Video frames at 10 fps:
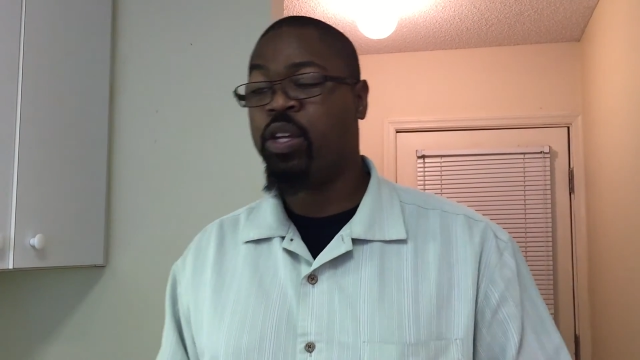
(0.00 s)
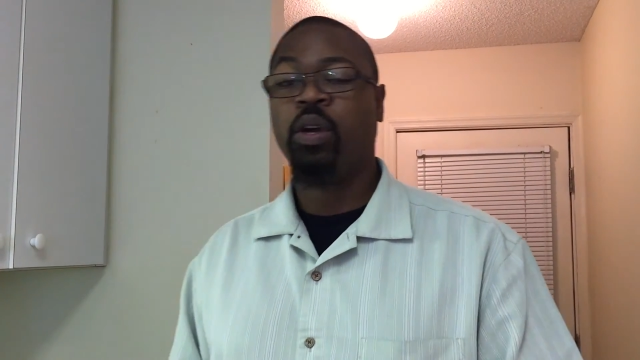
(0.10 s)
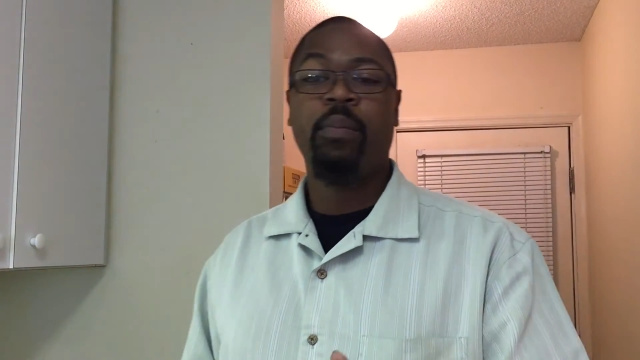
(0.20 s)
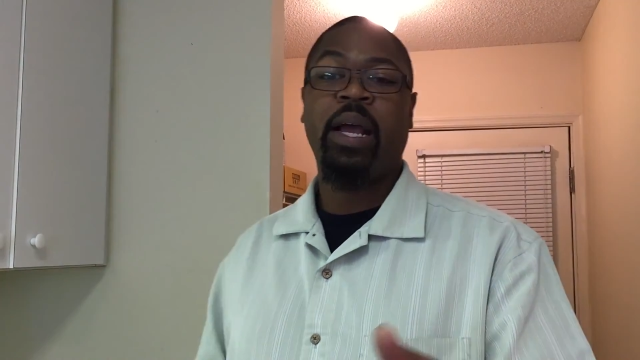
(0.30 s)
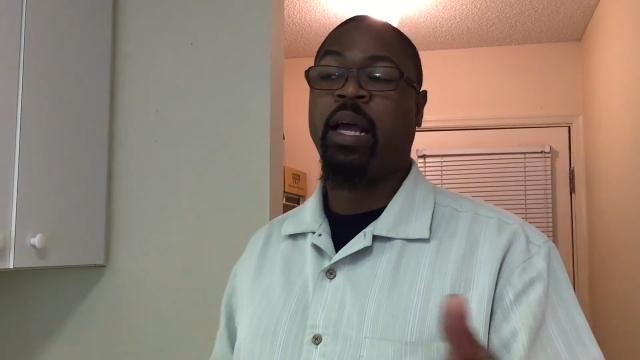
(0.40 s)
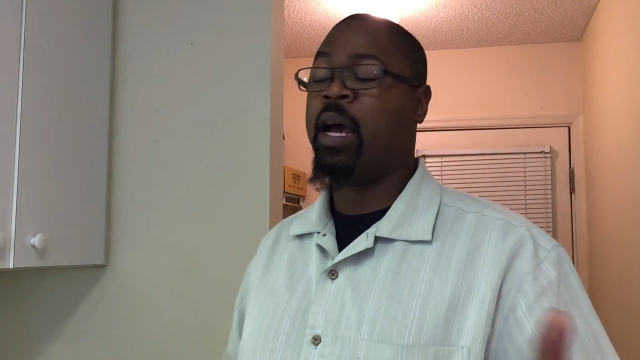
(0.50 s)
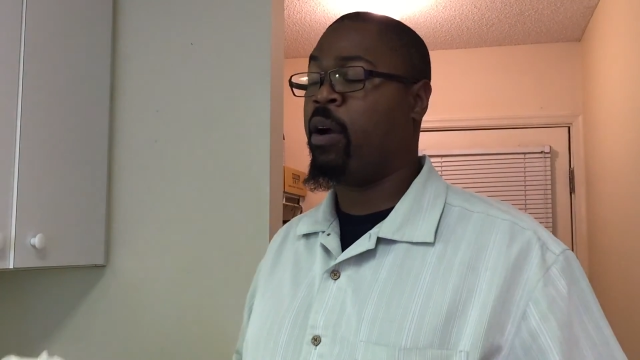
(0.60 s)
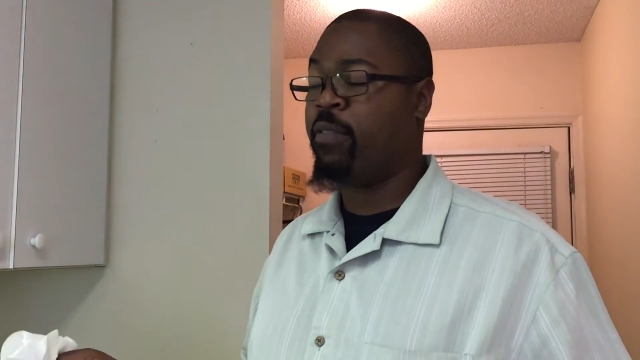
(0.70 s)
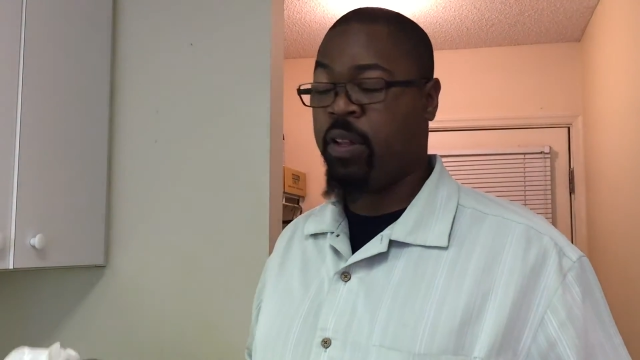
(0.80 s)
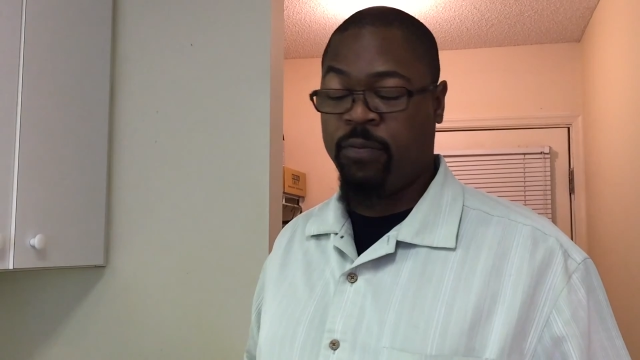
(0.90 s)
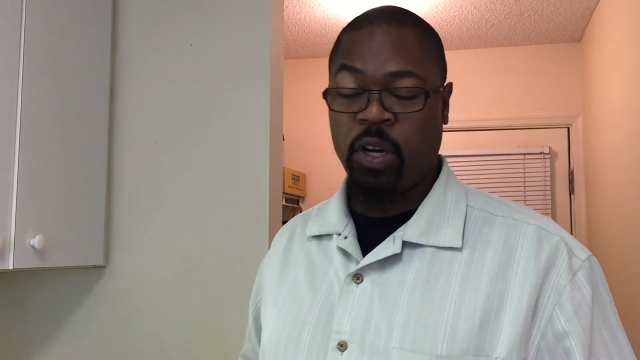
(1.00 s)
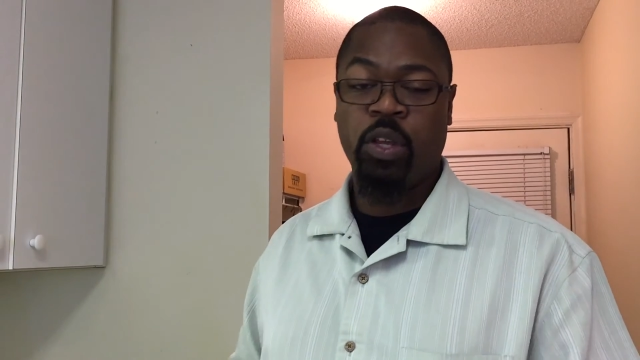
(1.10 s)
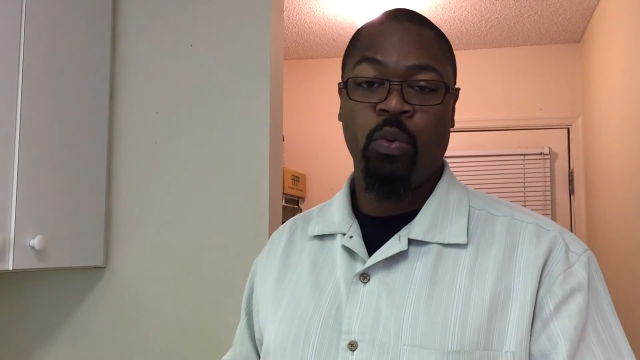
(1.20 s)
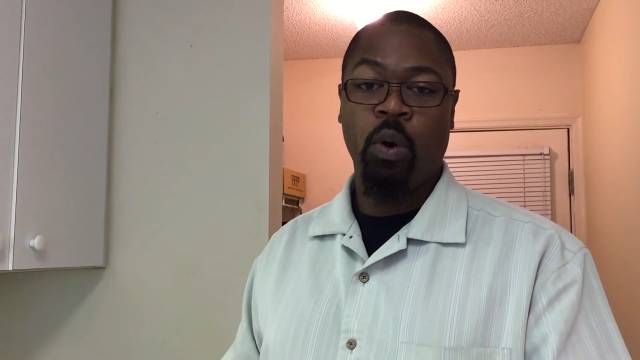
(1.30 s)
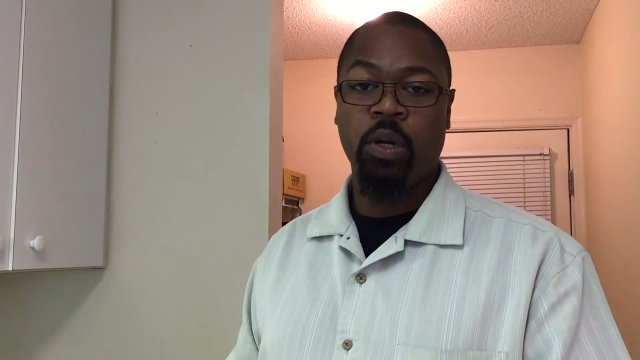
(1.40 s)
You can make it however the
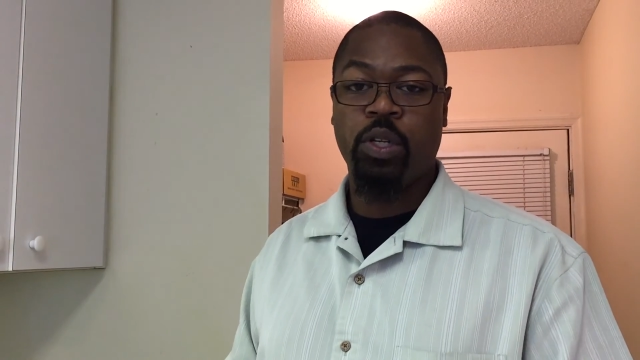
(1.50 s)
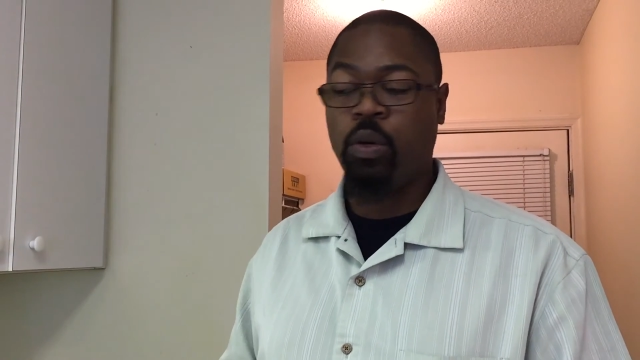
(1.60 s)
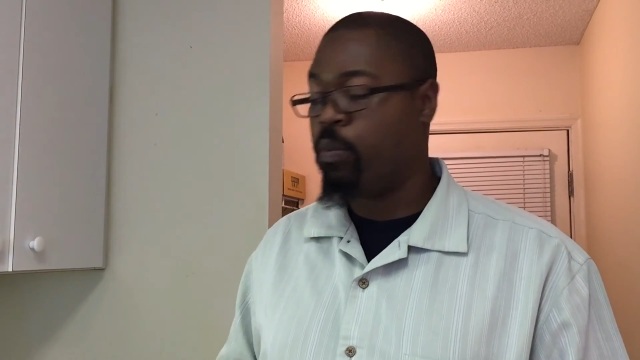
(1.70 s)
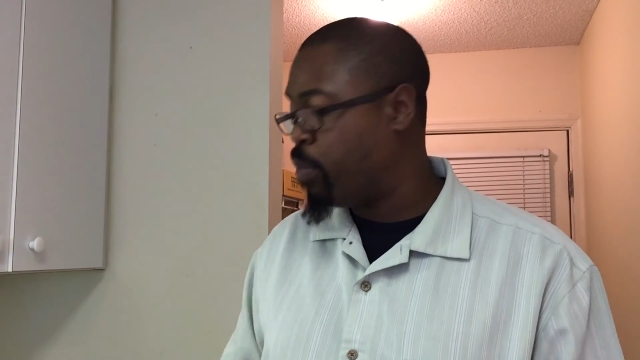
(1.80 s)
fuck you want to,